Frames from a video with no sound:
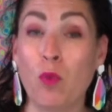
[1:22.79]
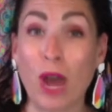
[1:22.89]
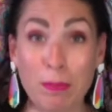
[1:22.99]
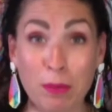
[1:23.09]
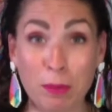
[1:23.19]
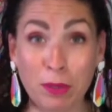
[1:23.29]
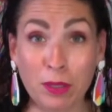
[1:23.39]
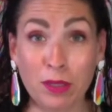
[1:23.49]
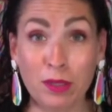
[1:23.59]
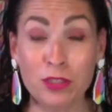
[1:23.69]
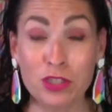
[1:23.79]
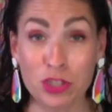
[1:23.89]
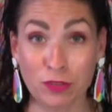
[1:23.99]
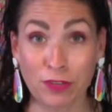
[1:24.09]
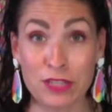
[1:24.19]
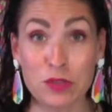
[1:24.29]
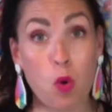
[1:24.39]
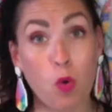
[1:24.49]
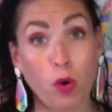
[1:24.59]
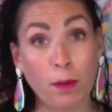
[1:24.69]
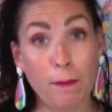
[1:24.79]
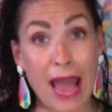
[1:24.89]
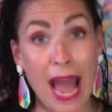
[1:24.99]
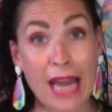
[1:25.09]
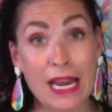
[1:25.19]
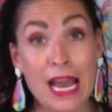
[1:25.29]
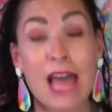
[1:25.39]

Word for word: wipeable surface or a mat.